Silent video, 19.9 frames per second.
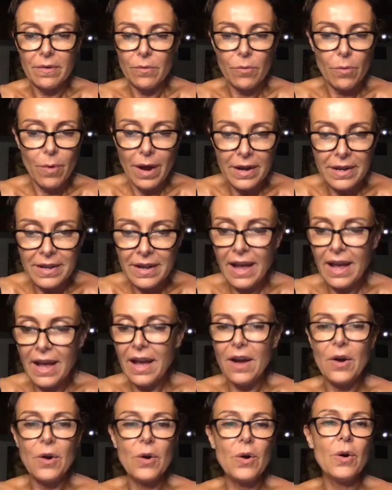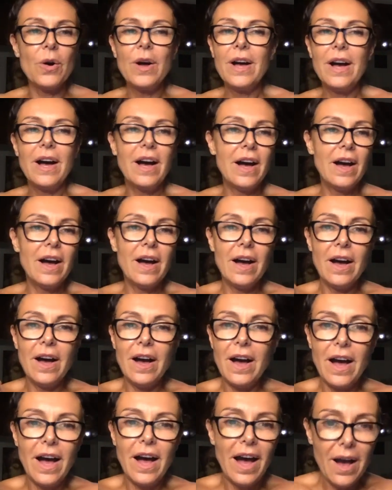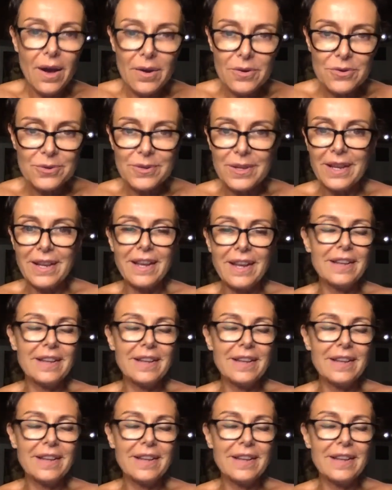Why now? How should I get